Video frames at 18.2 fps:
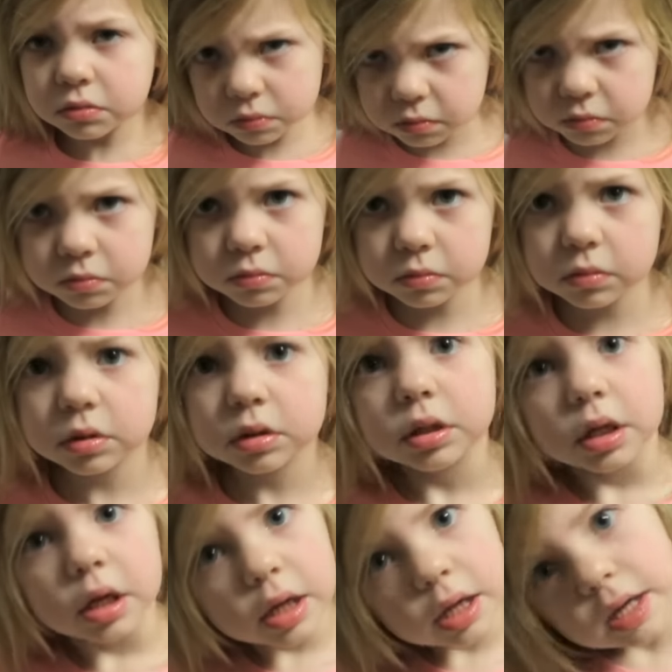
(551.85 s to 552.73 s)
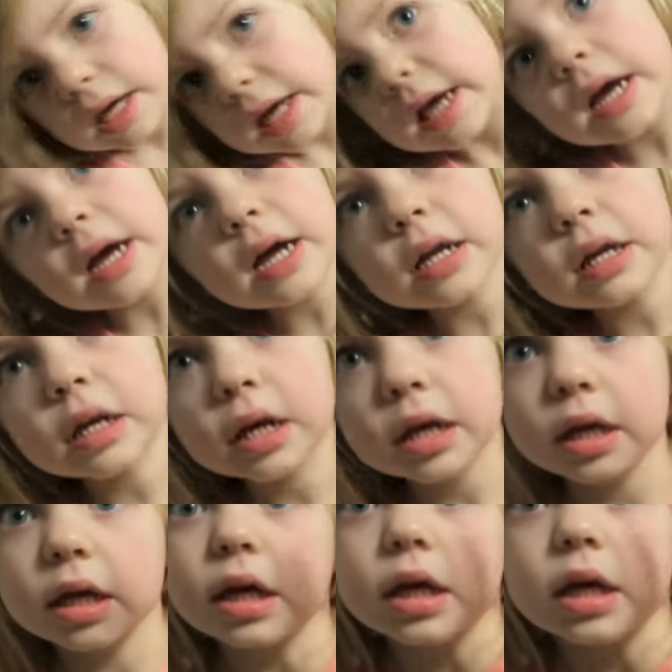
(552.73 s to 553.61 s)
Mm-hmm. Well, and,
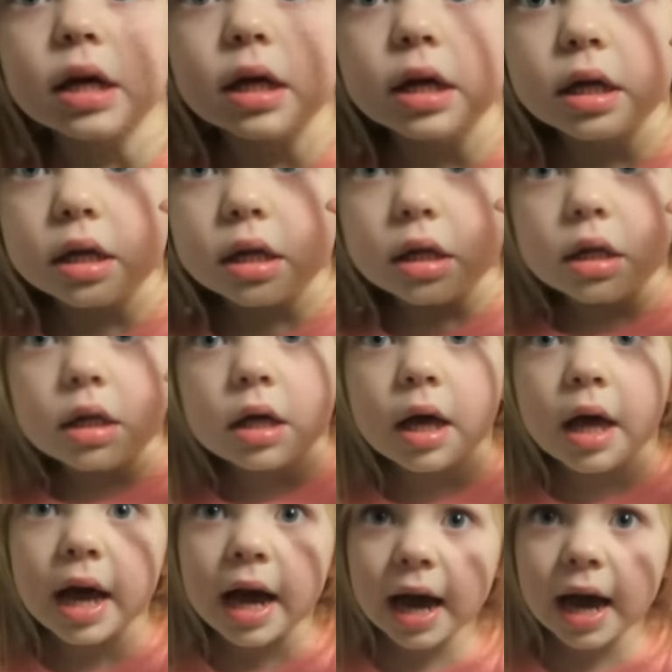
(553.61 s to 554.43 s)
he's got to learn.